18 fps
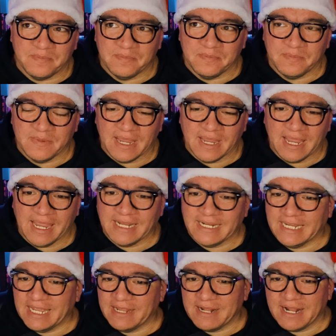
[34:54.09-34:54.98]
And
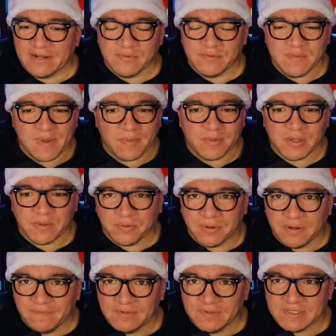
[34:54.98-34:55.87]
again, I don't remember the
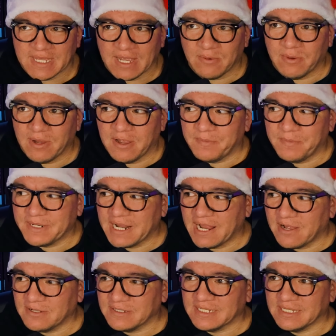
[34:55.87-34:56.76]
previews that well, but I
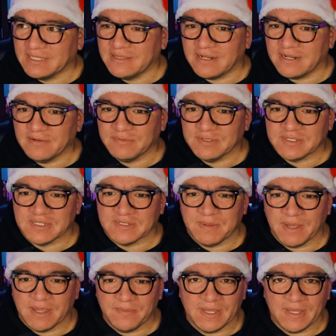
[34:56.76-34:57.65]
honestly thought it was just
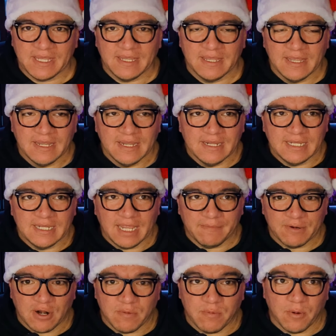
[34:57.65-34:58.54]
maybe
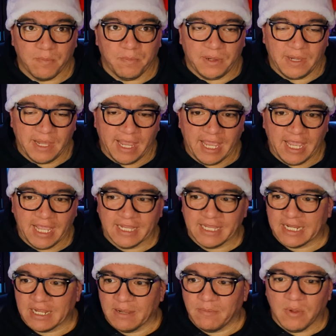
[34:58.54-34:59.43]
David Harbour playing
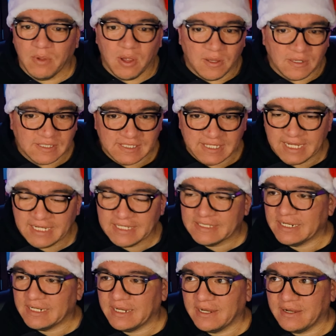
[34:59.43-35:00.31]
like a mall
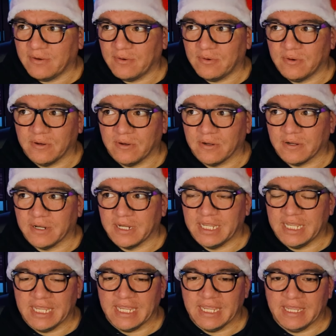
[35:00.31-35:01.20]
Santa, or
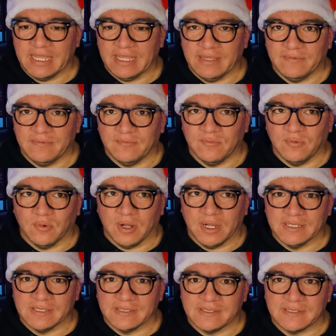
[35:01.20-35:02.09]
he
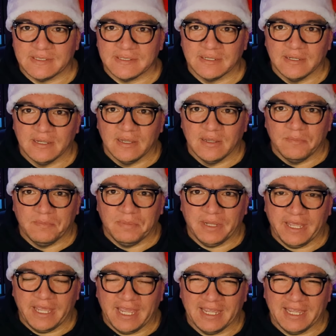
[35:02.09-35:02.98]
was
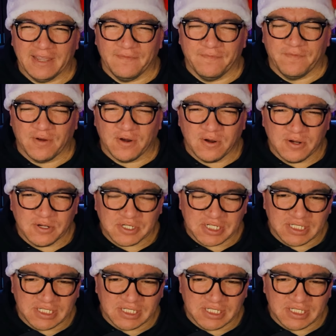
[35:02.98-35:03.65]
playing a version